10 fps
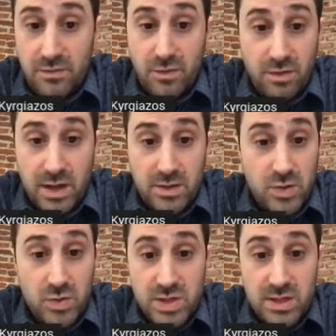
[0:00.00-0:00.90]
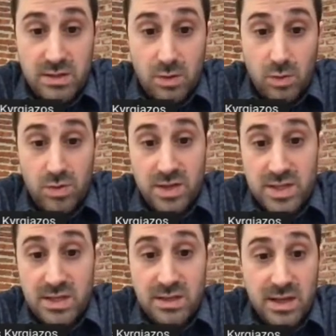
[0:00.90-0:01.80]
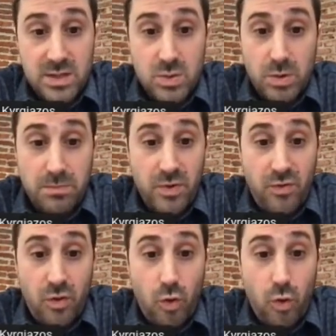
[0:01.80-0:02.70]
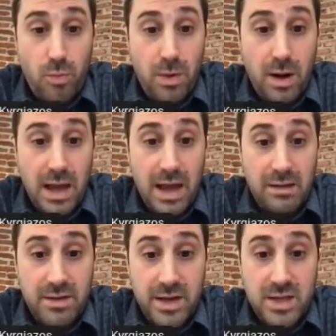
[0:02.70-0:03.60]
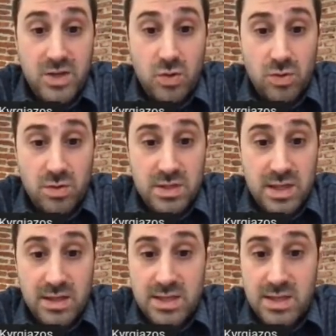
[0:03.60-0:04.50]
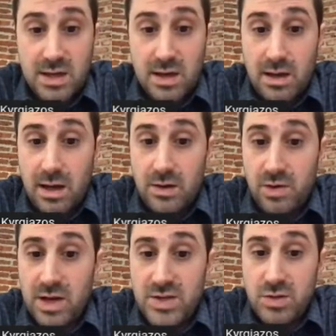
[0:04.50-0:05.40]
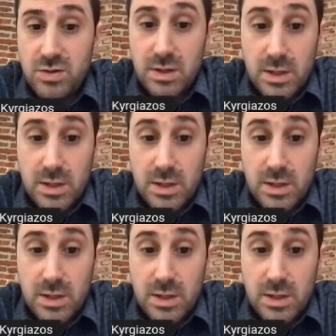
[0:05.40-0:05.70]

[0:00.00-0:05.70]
for that, using on this index, we perform like the get-sort statistic calculation